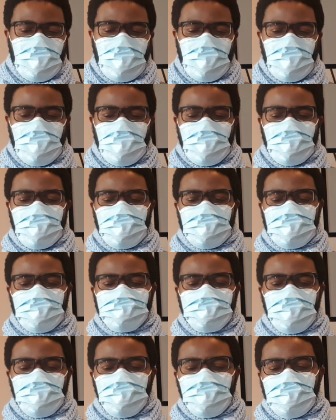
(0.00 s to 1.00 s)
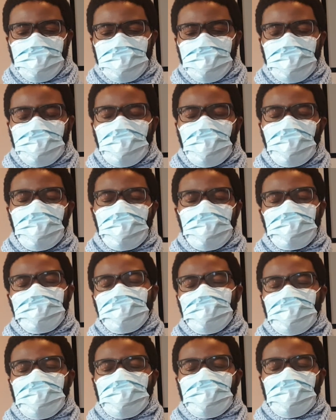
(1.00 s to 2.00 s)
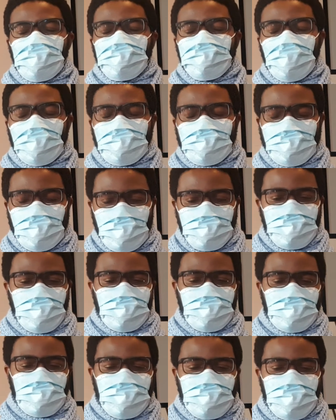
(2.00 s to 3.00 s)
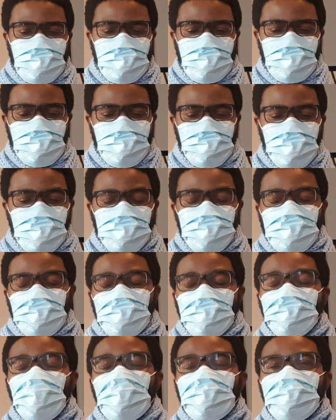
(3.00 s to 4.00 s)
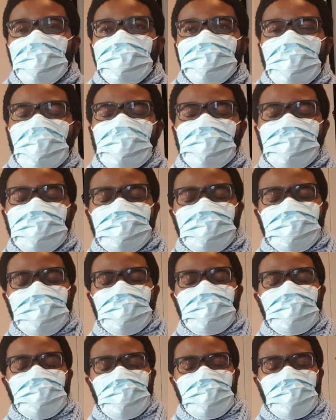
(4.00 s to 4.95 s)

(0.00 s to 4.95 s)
I experienced another personal pandemic, which was the poliovirus.